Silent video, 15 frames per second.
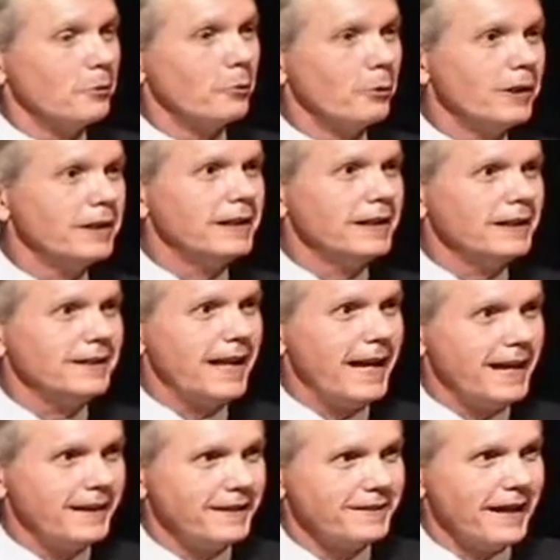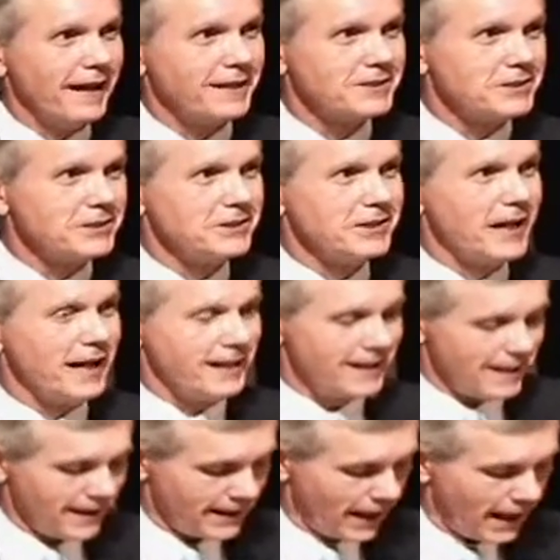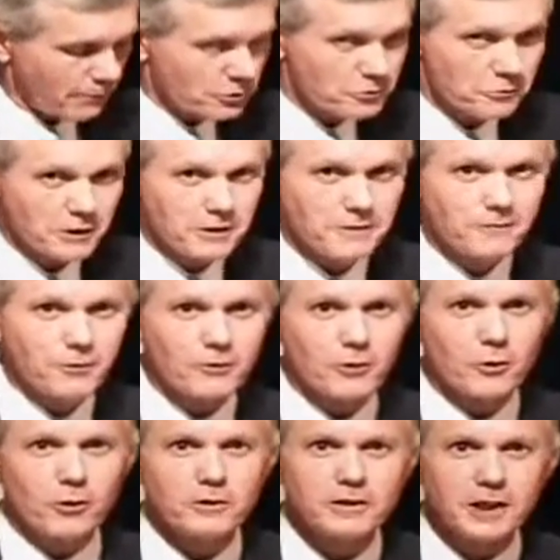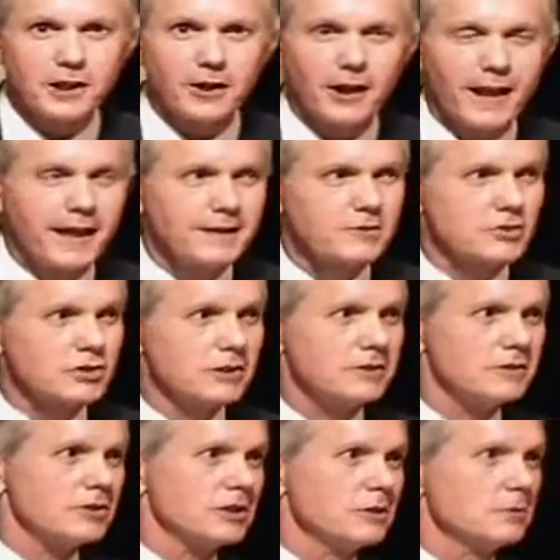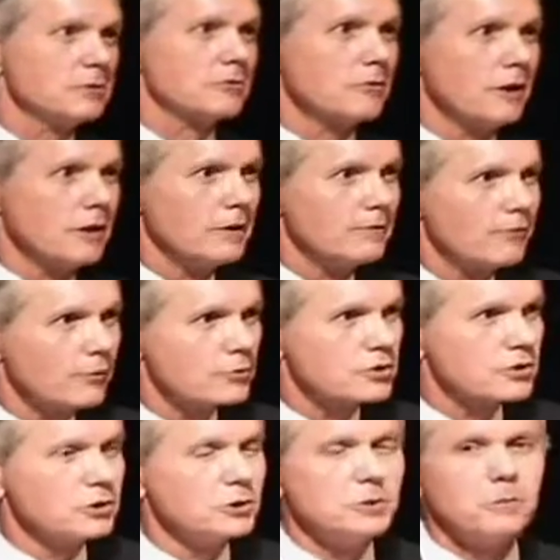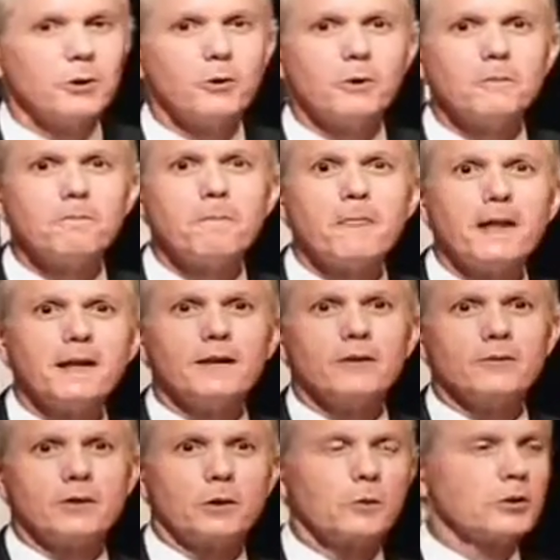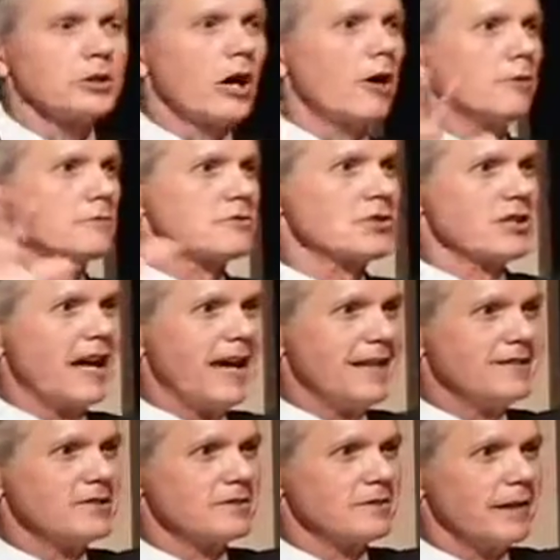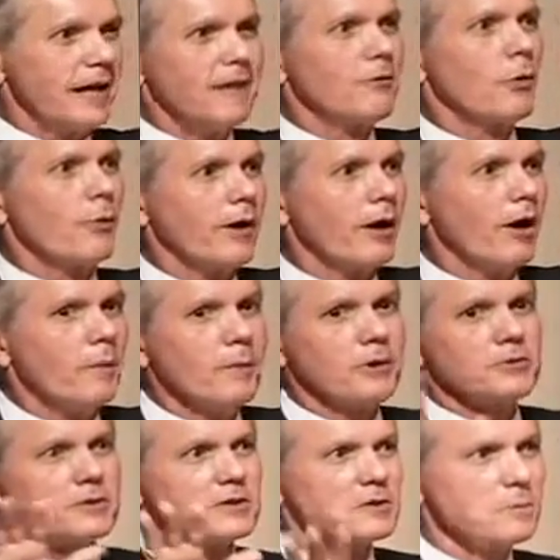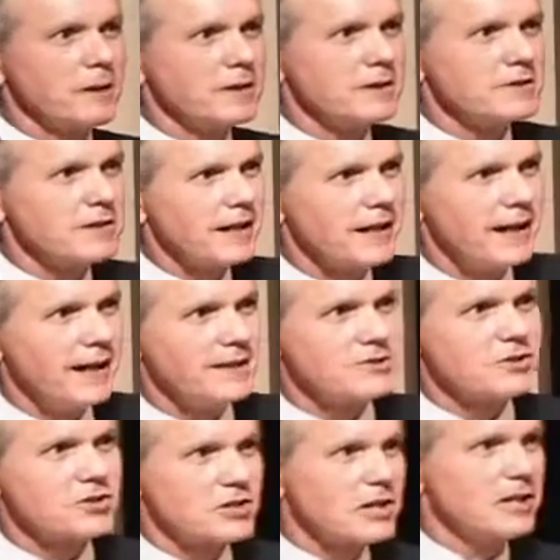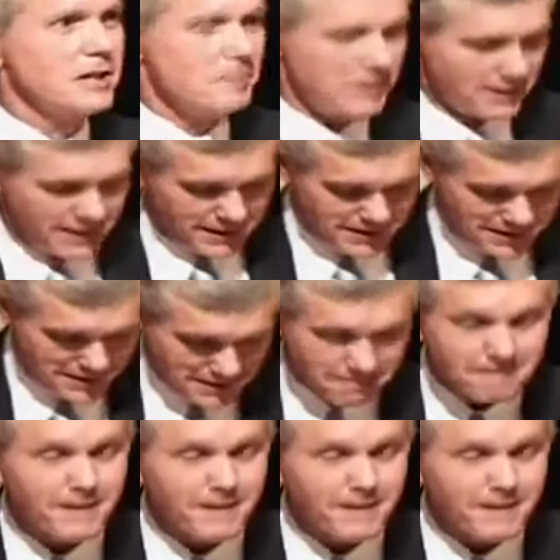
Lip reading: We did that in 1998. I was running for the North Carolina Senate. She was running for school board. There were Dalton signs everywhere, almost as many as they had STEM in Kinston.